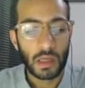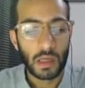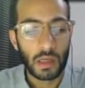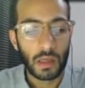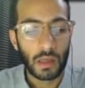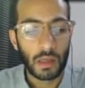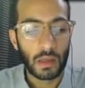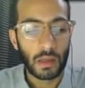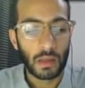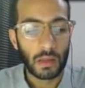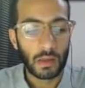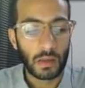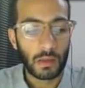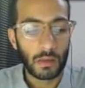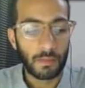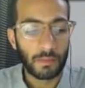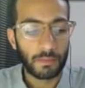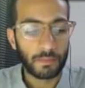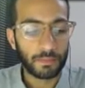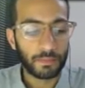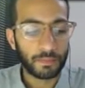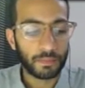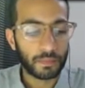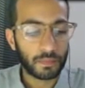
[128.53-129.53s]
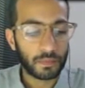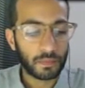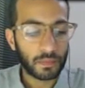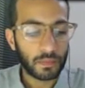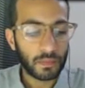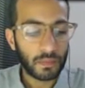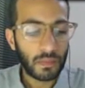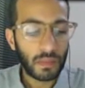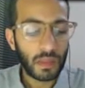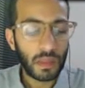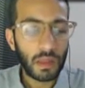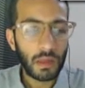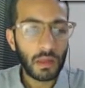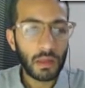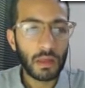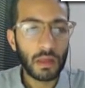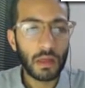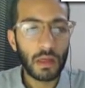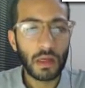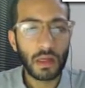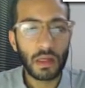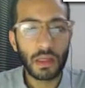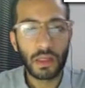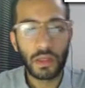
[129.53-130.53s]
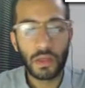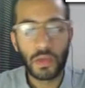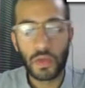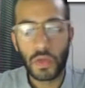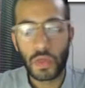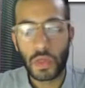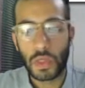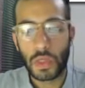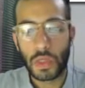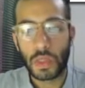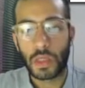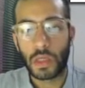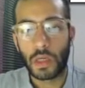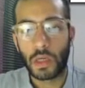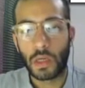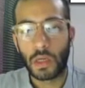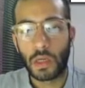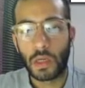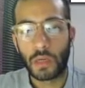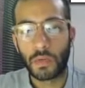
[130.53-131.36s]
that your